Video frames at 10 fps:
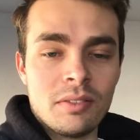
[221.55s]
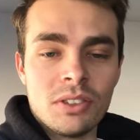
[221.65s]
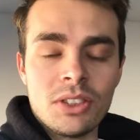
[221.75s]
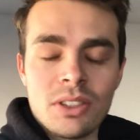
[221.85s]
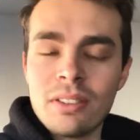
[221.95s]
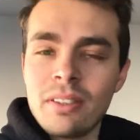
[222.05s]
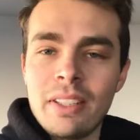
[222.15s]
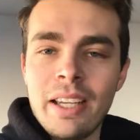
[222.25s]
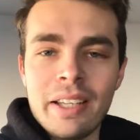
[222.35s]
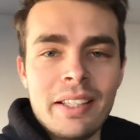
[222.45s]
just
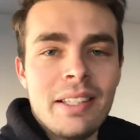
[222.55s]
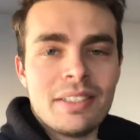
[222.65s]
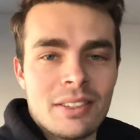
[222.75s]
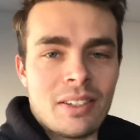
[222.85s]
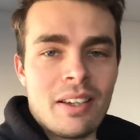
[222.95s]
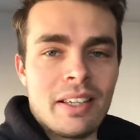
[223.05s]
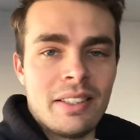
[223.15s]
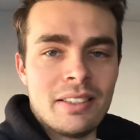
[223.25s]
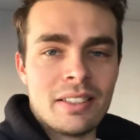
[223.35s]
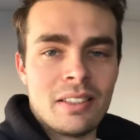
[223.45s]
getting an insight
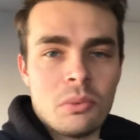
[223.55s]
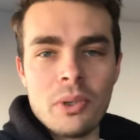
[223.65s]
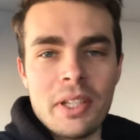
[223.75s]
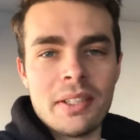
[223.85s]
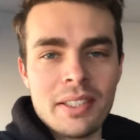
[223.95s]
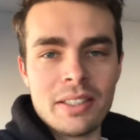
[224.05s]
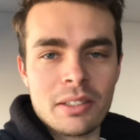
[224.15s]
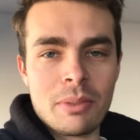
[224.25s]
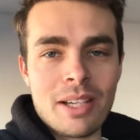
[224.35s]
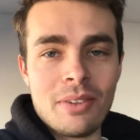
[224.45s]
into what he thinks
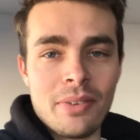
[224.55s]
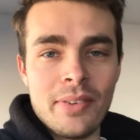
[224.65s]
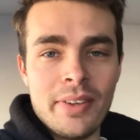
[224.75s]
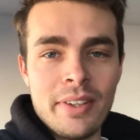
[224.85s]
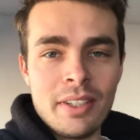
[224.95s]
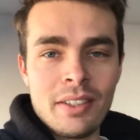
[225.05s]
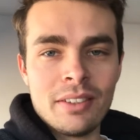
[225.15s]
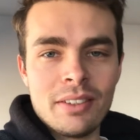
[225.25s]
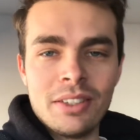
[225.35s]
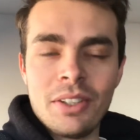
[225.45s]
about,
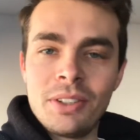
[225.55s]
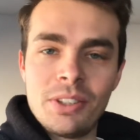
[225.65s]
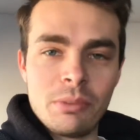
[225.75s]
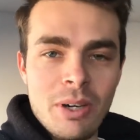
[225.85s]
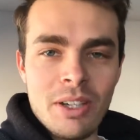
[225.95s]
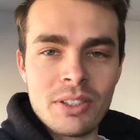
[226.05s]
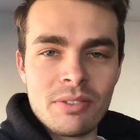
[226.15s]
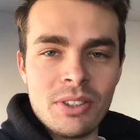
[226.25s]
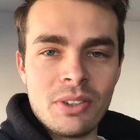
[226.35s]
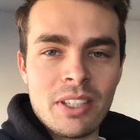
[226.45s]
you know, the demise of
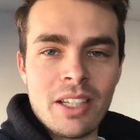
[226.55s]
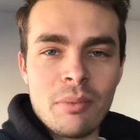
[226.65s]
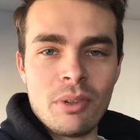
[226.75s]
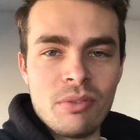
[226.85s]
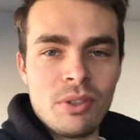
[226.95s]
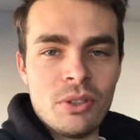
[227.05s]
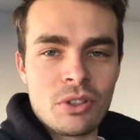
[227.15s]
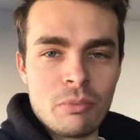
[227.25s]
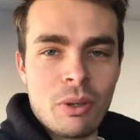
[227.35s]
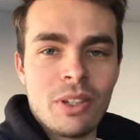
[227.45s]
UKIP, the future
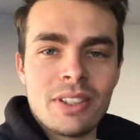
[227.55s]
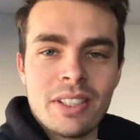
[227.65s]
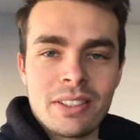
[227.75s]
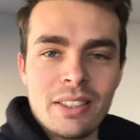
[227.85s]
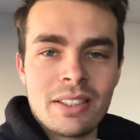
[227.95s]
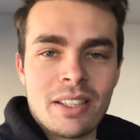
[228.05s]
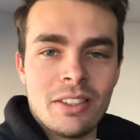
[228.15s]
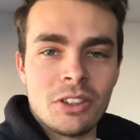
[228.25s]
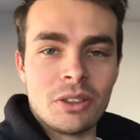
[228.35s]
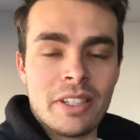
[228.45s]
of politics in this
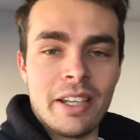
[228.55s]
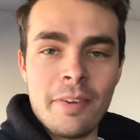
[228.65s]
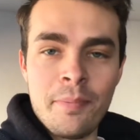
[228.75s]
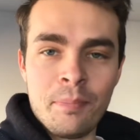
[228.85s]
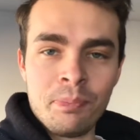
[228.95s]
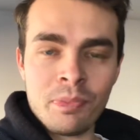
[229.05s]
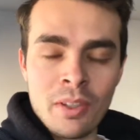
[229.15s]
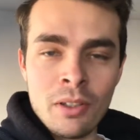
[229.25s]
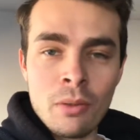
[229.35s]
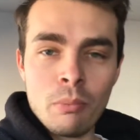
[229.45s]
country.
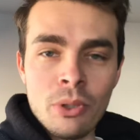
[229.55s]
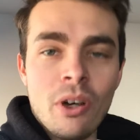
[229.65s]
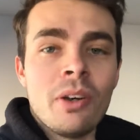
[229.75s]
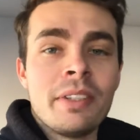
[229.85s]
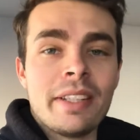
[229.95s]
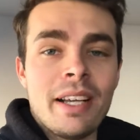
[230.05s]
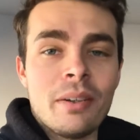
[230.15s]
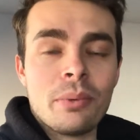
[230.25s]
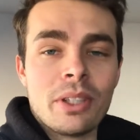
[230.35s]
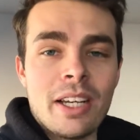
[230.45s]
But not only
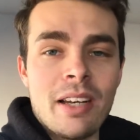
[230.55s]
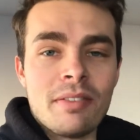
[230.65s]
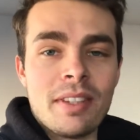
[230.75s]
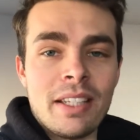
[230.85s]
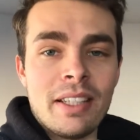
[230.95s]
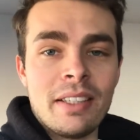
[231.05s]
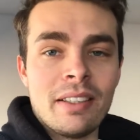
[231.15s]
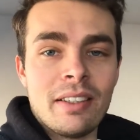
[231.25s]
that, we're going to have the